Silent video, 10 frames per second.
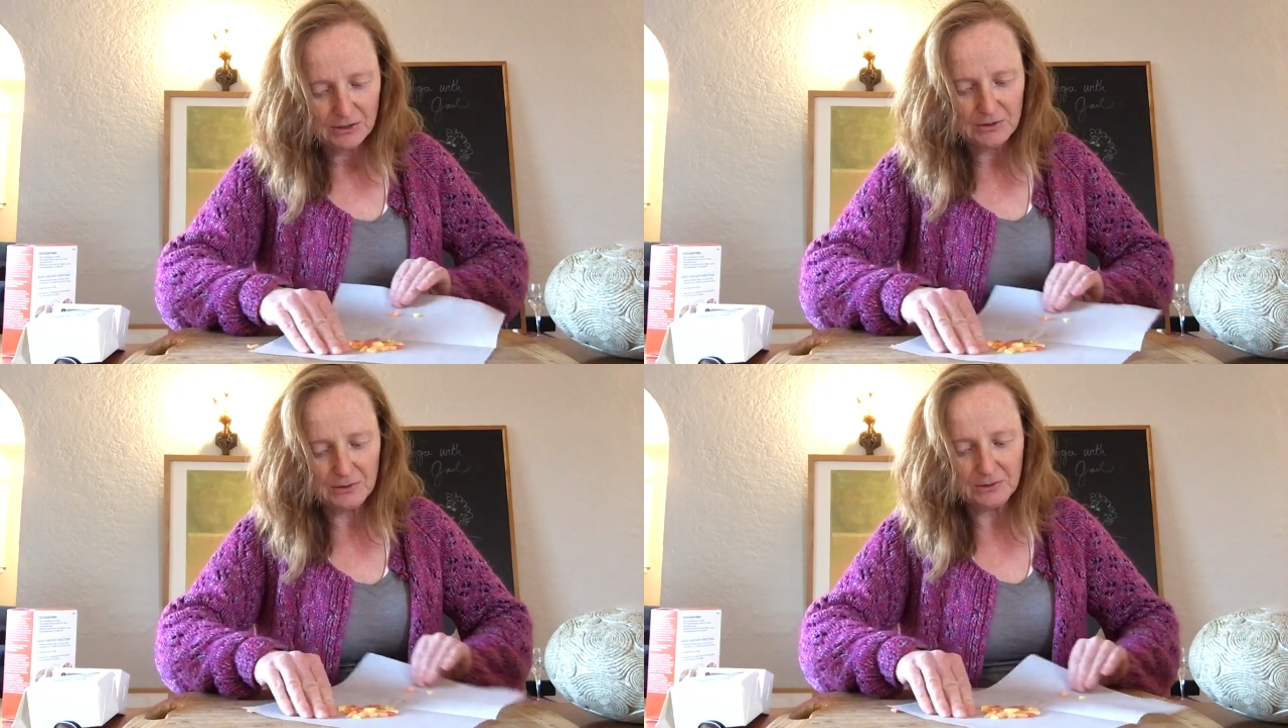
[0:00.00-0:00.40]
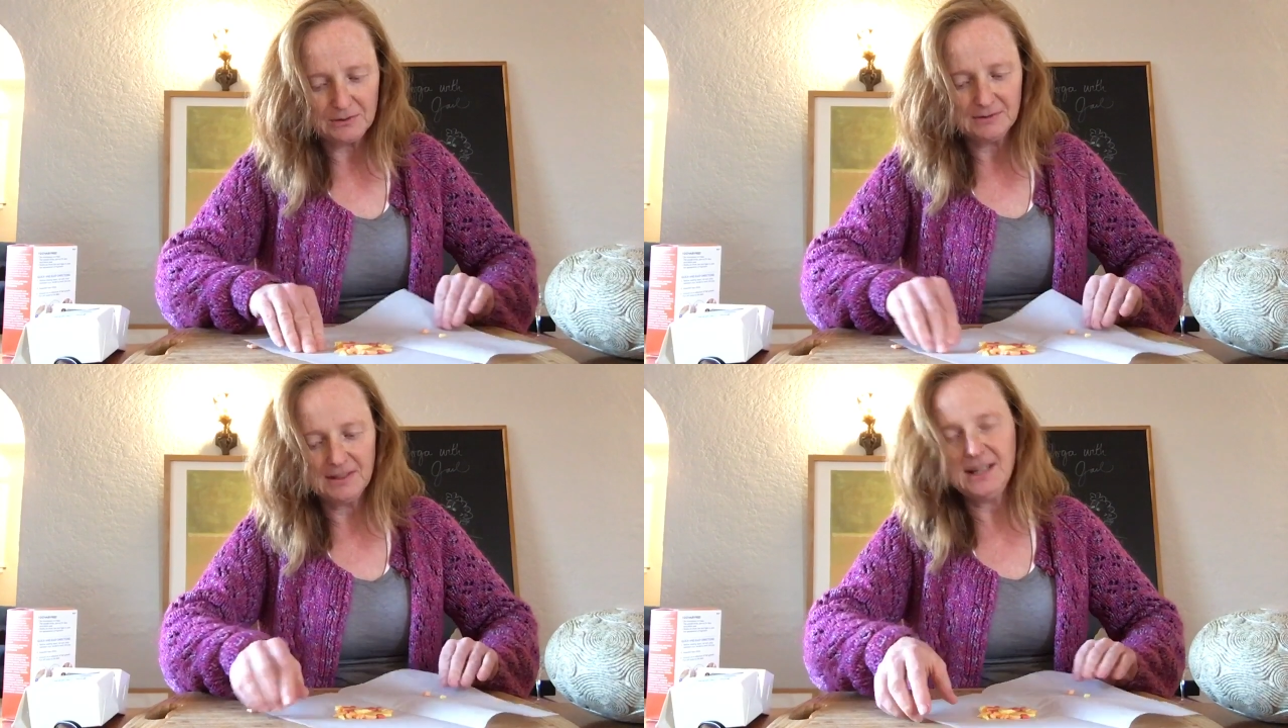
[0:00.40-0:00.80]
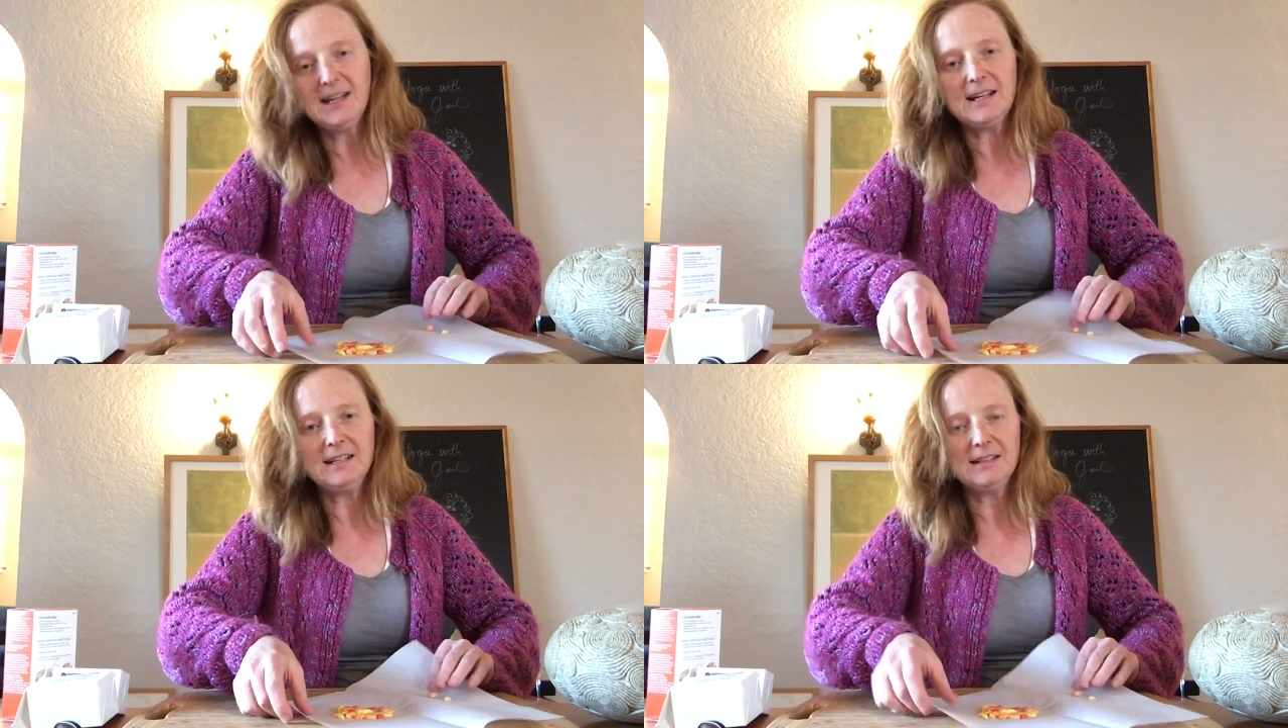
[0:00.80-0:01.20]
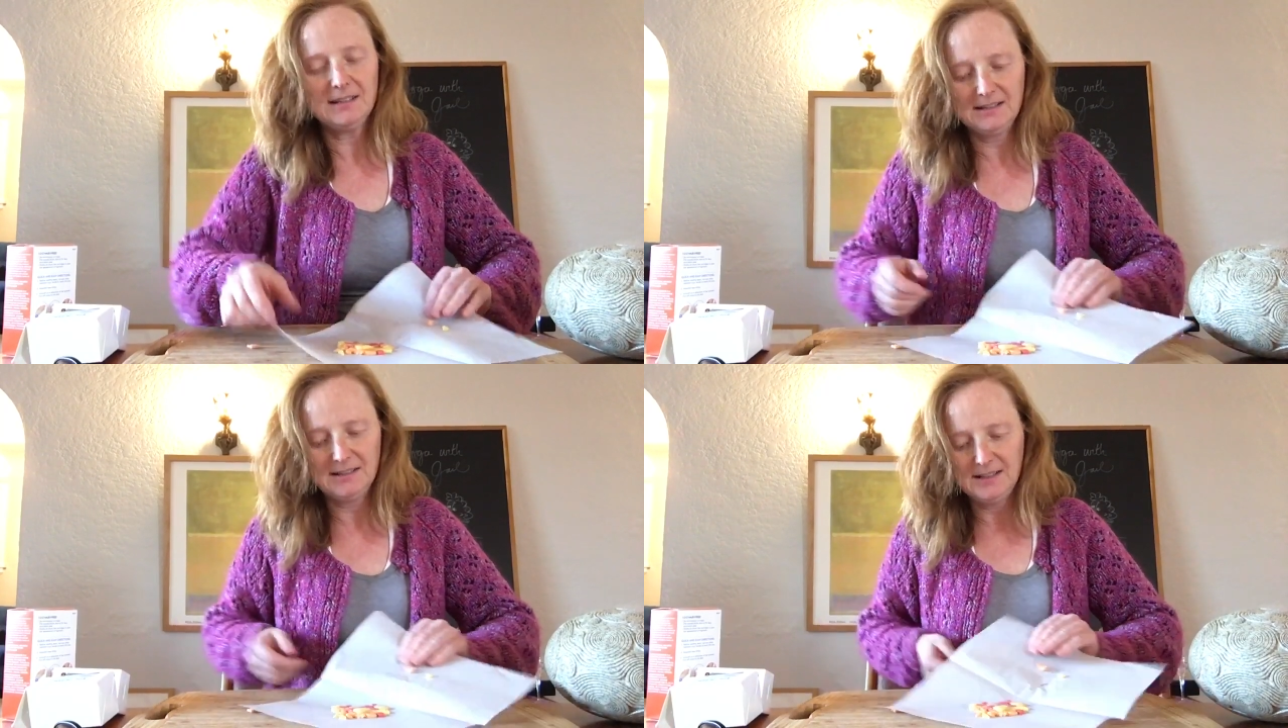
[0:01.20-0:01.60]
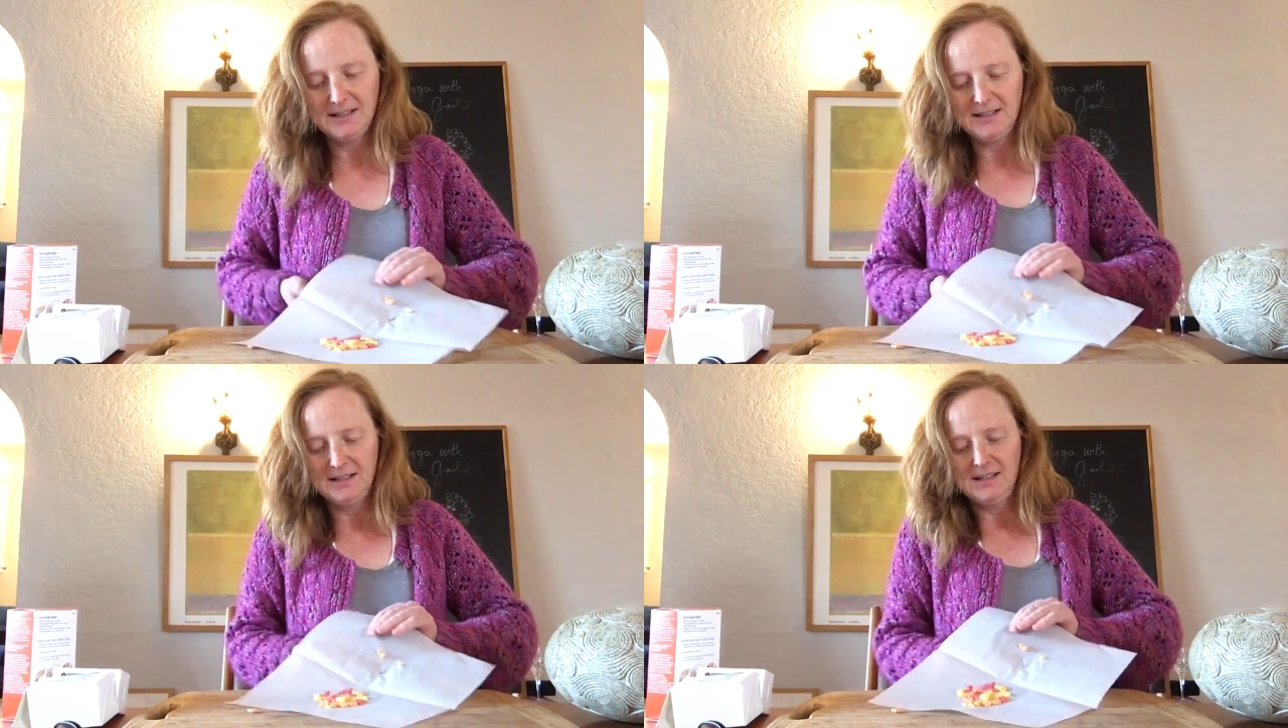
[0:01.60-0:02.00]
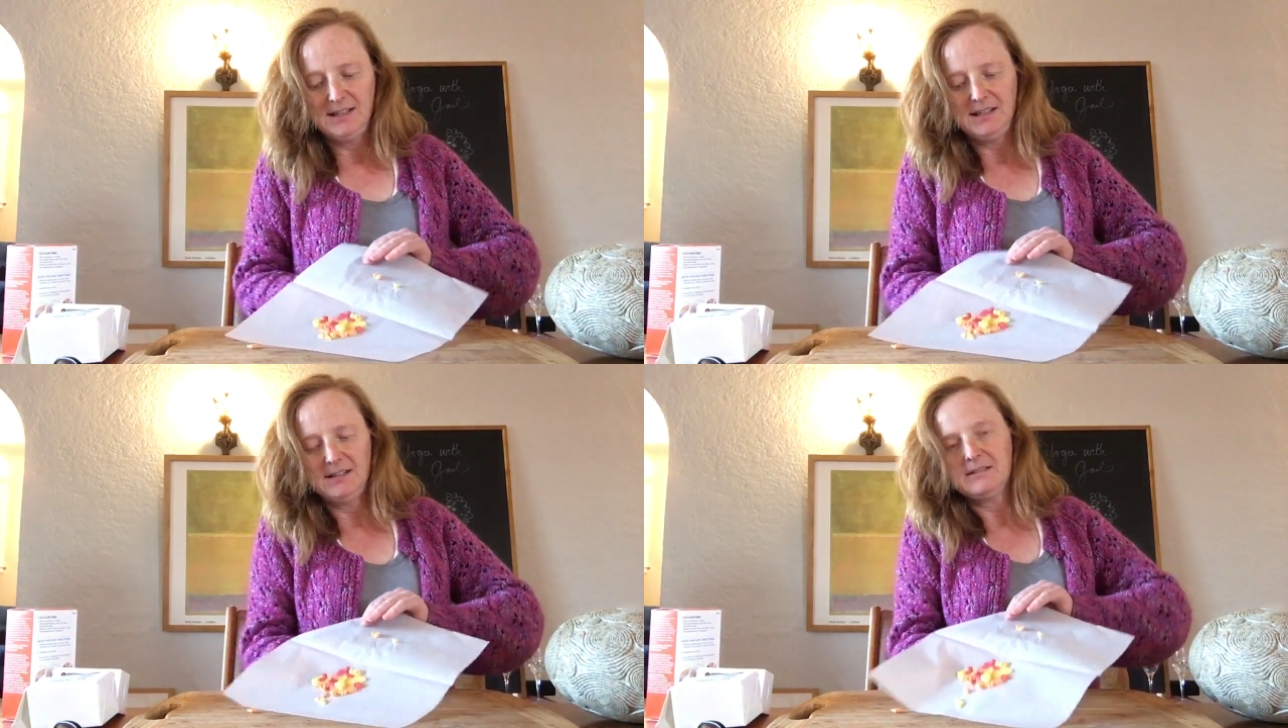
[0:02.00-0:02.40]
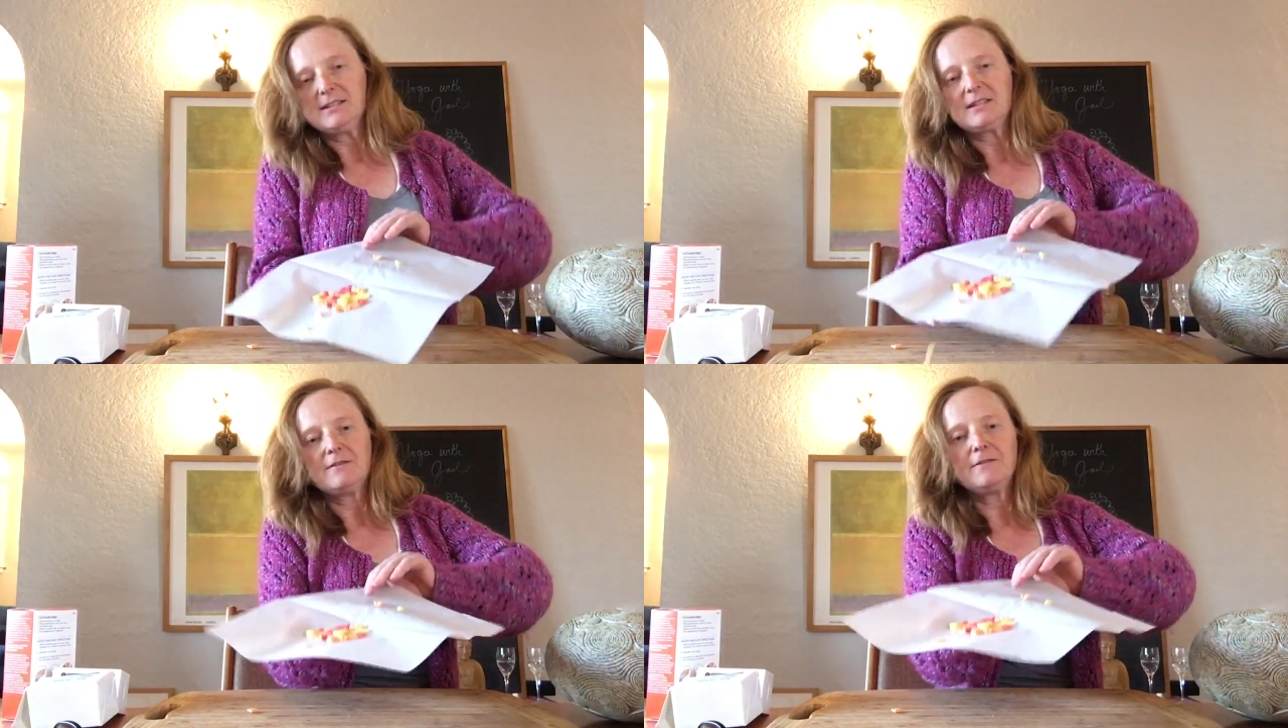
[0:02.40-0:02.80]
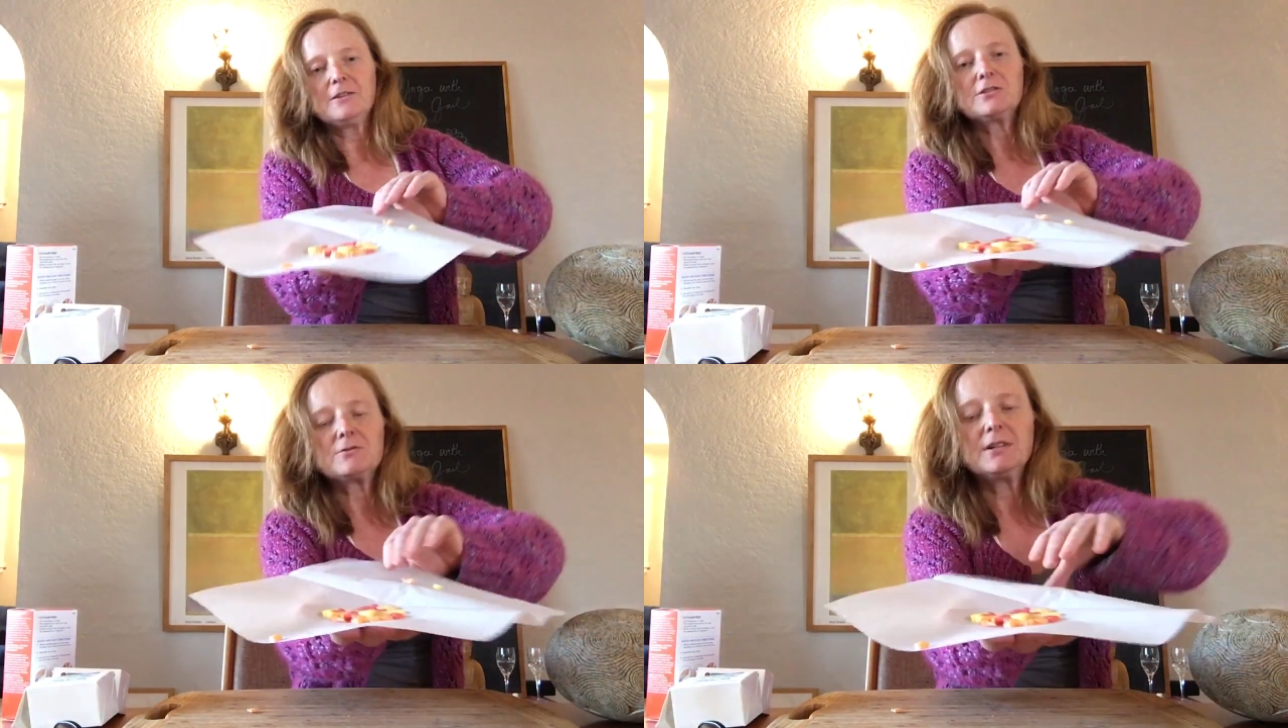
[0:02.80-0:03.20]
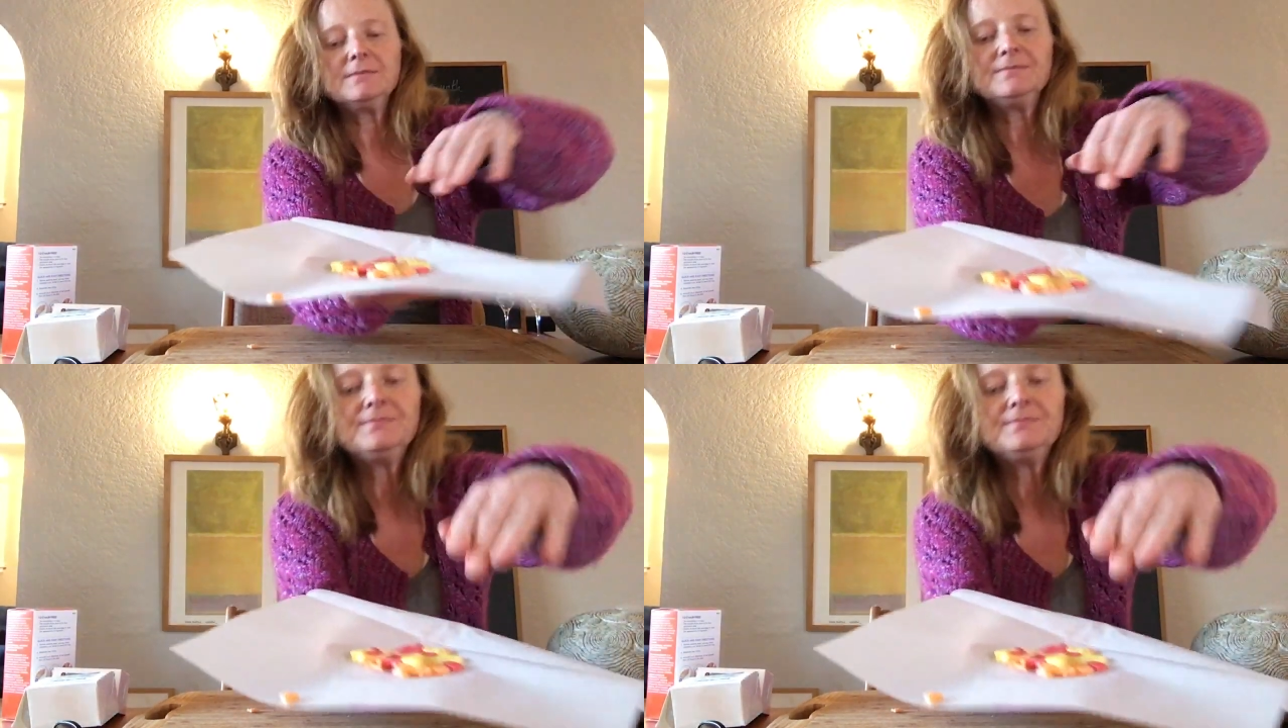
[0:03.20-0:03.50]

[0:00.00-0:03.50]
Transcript: Ooh. And here is our first one.